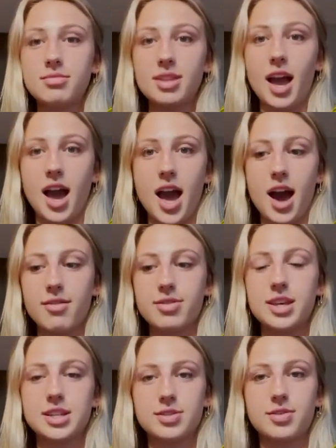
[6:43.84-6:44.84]
I have
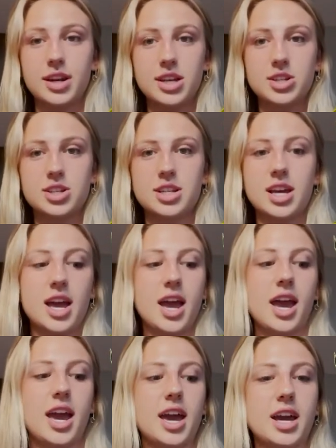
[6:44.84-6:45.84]
this finished,
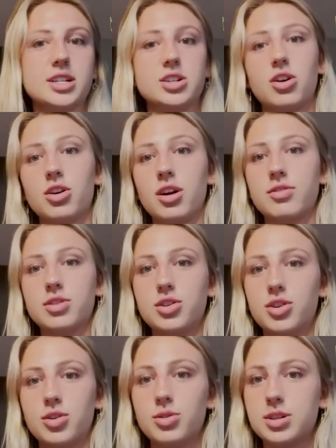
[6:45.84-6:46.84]
and all you have to
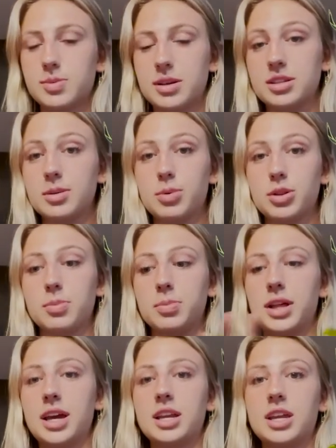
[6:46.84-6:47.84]
do is basically put the
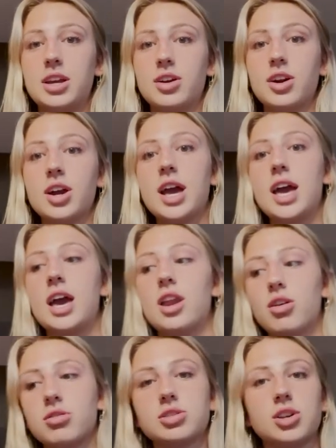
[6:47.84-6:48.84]
plant in here. And
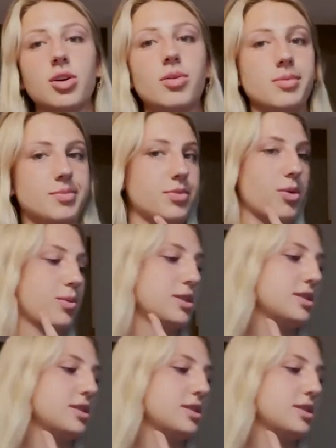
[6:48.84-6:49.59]
also, one